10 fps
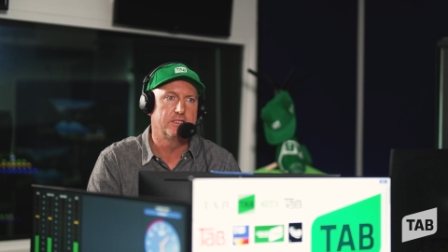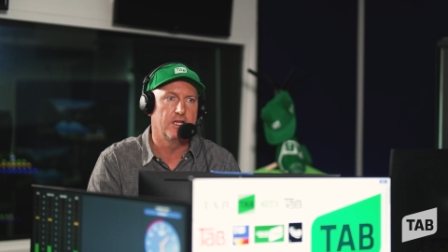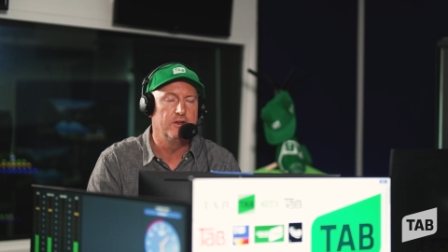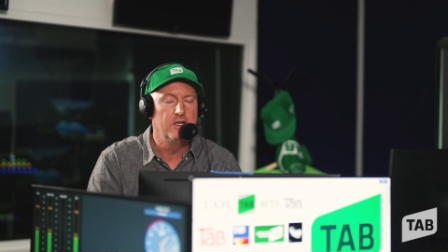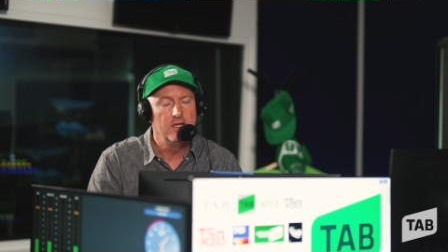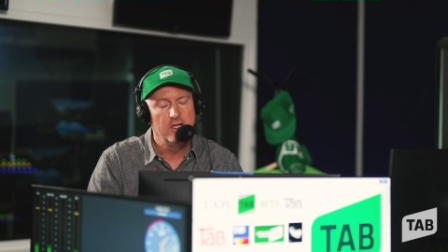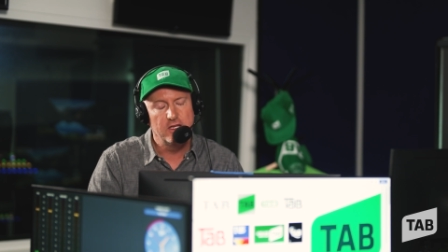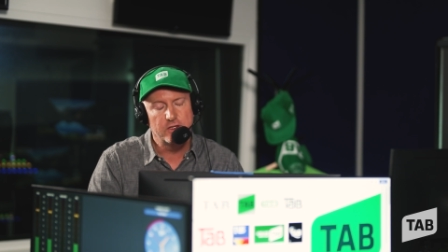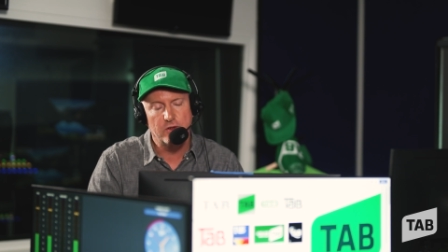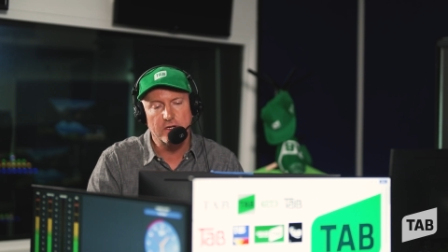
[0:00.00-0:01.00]
So
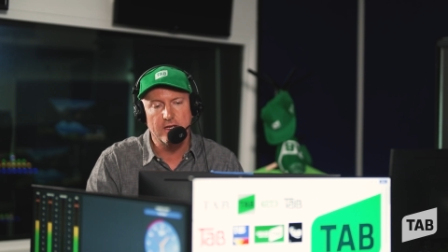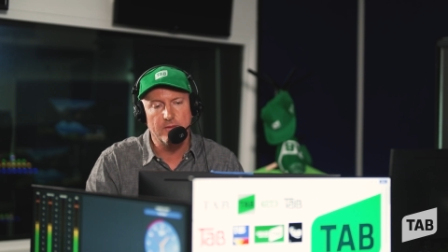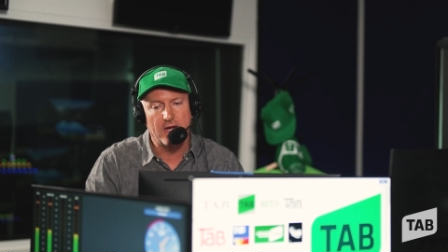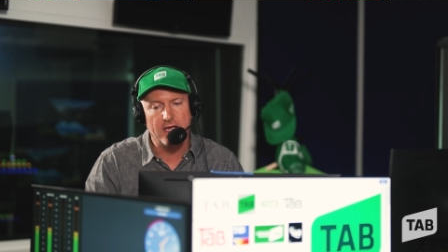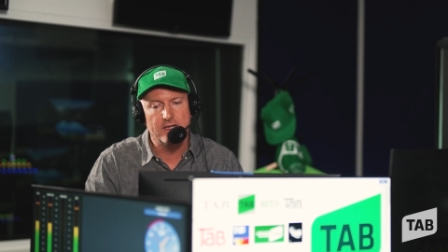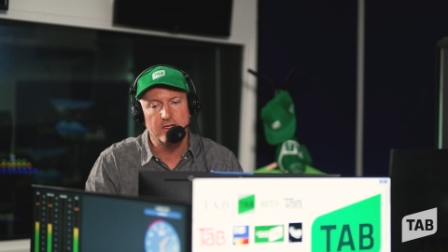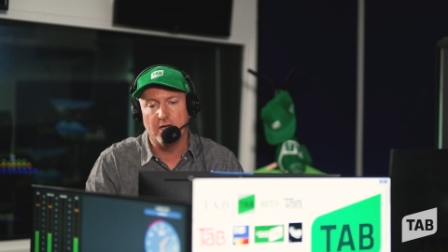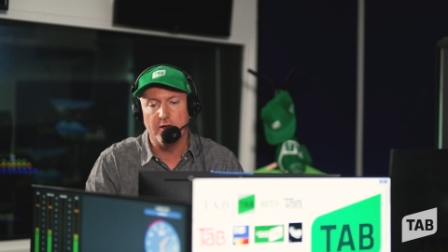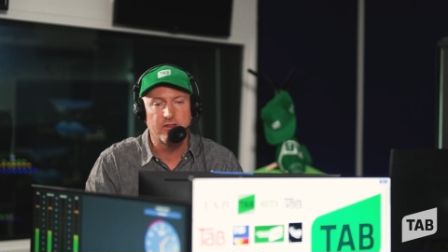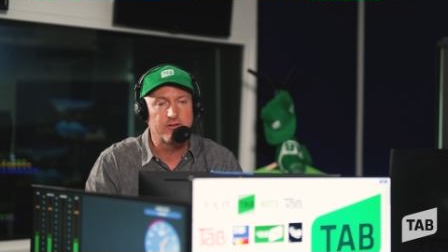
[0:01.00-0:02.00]
you're talking a maiden
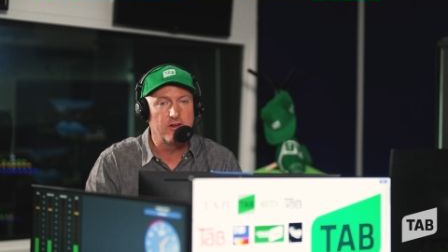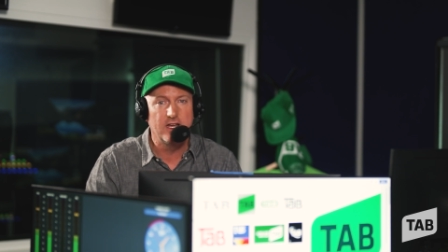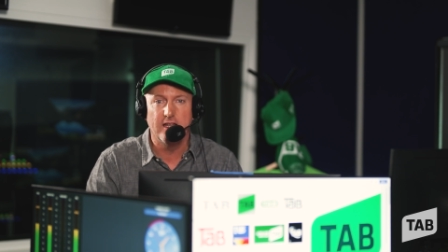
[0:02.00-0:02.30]
going 3